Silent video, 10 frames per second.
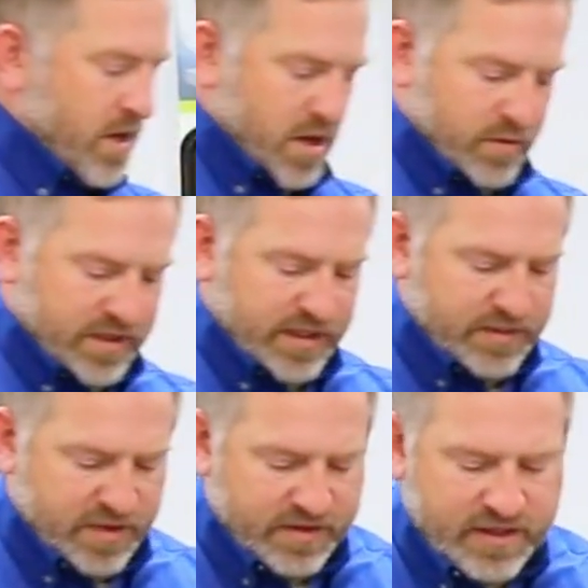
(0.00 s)
What's
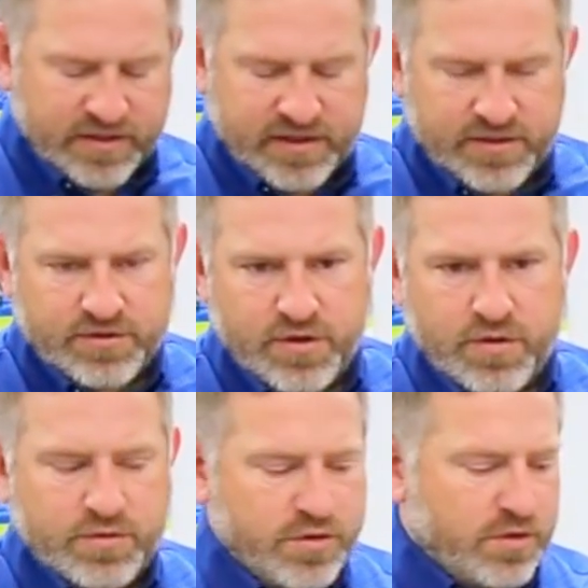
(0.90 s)
nice about these
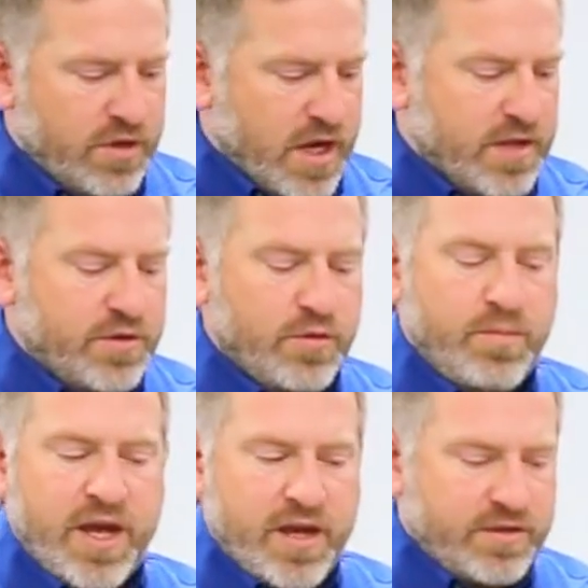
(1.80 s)
are dual
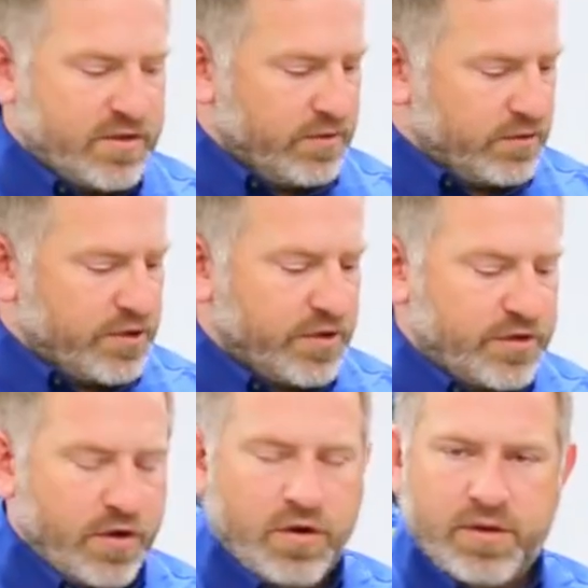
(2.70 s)
bay, so they'll
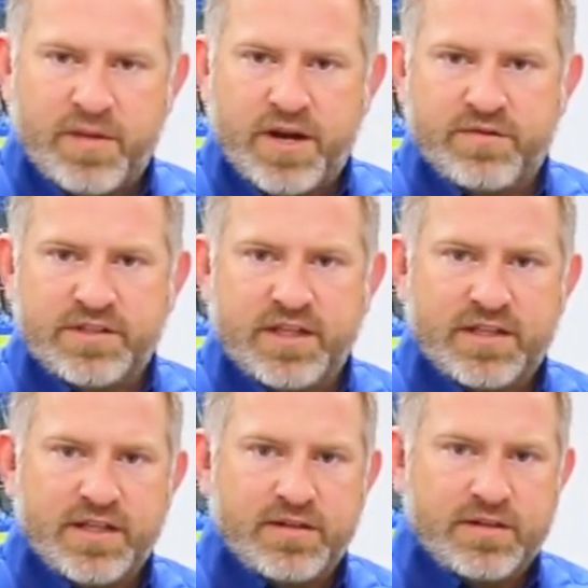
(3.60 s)
charge all the batteries at
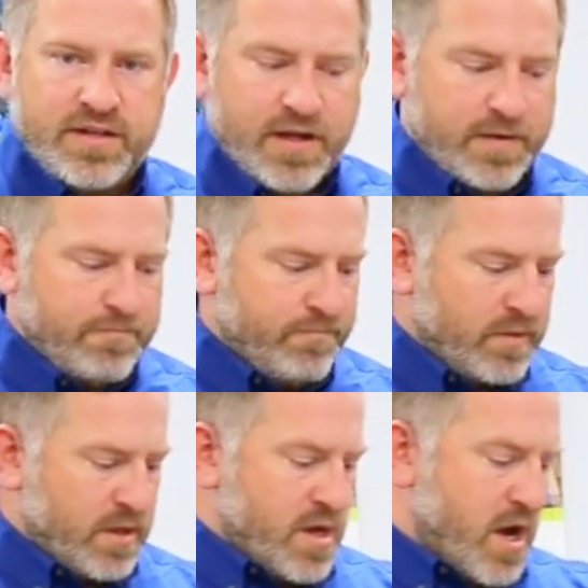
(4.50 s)
the end of the day.
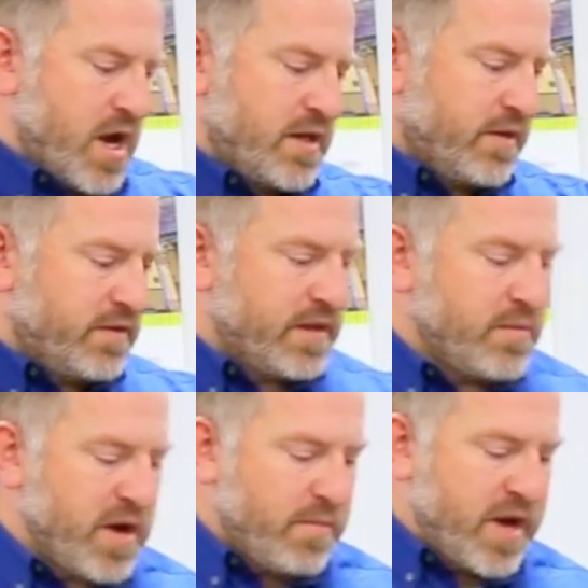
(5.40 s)
Another thing
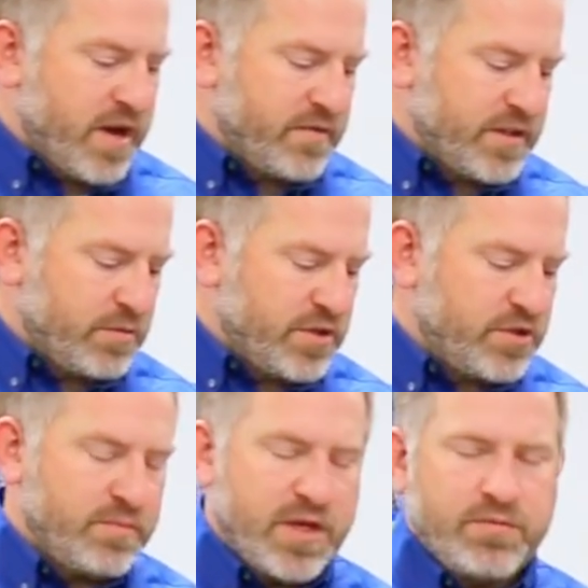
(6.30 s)
about batteries, we
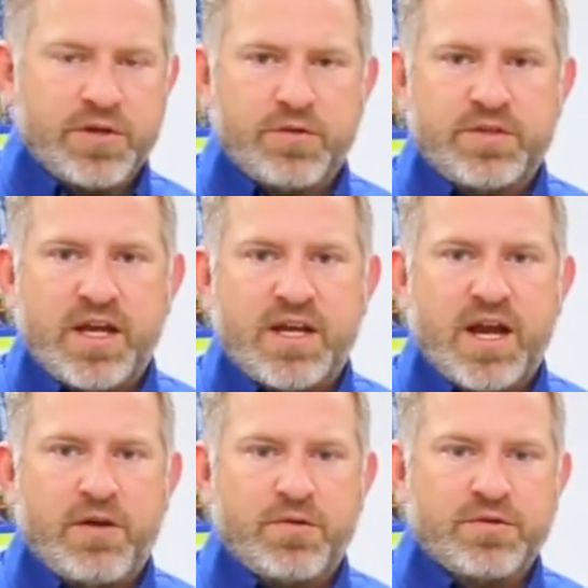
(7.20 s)
should be able to go 10
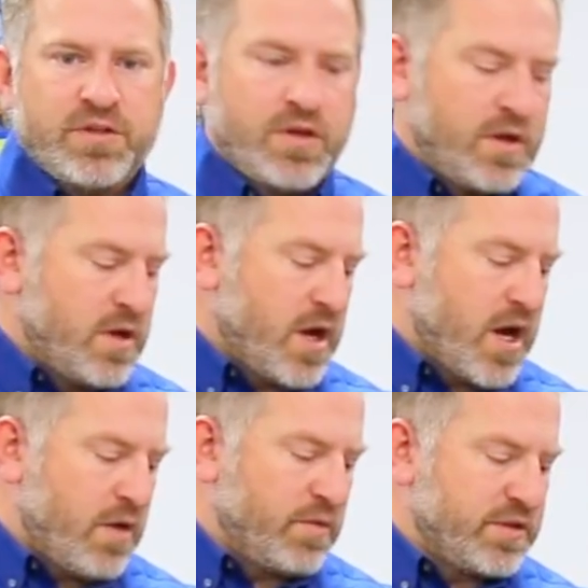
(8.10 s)
hours
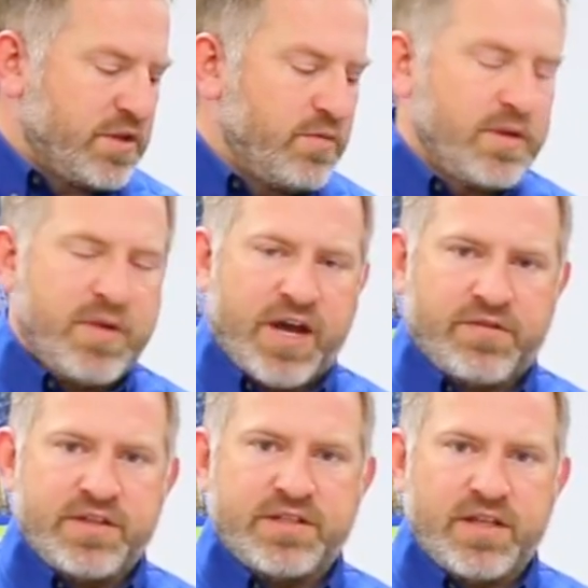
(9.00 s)
with 2 of the
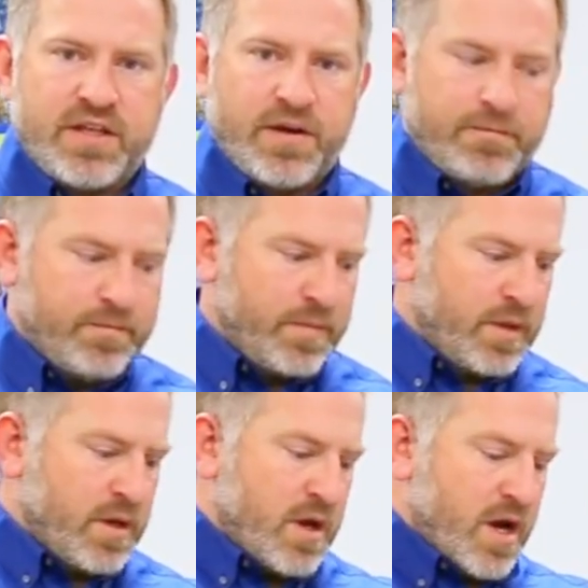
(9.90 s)
batteries in there.
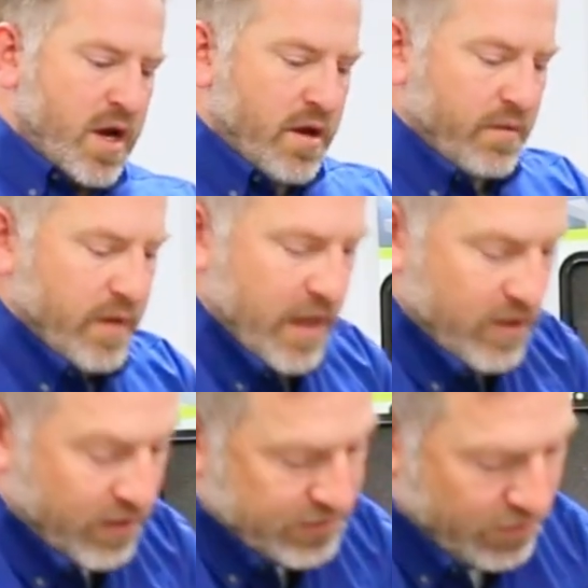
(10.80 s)

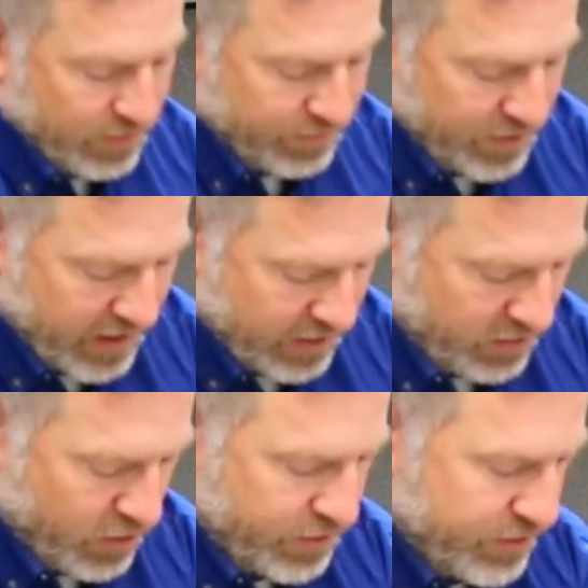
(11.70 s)
And also, if you've got a
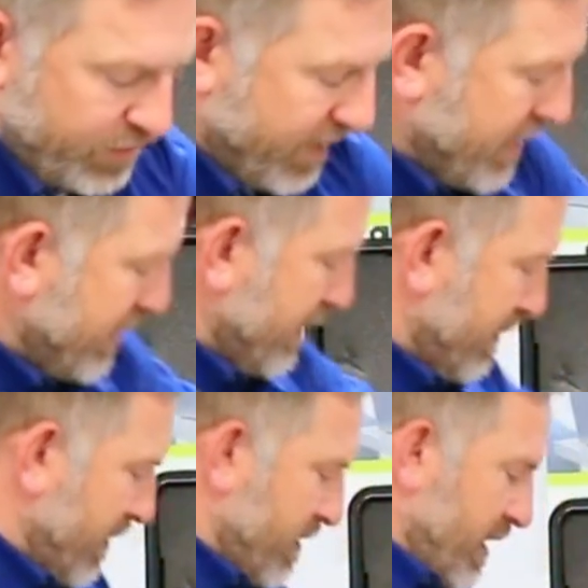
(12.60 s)
longer duration
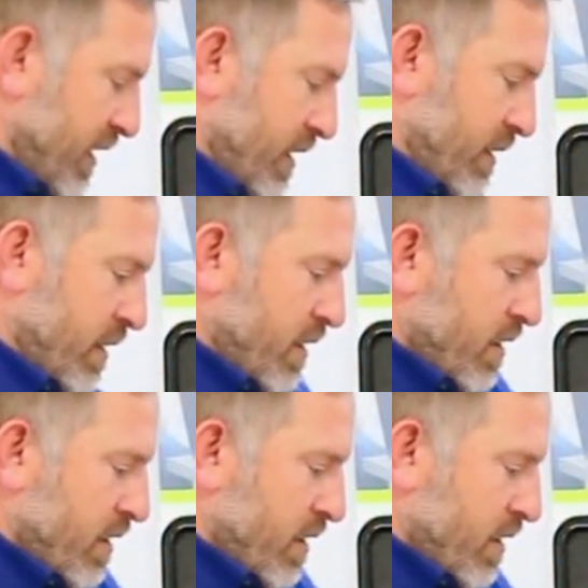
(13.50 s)
and you're thinking,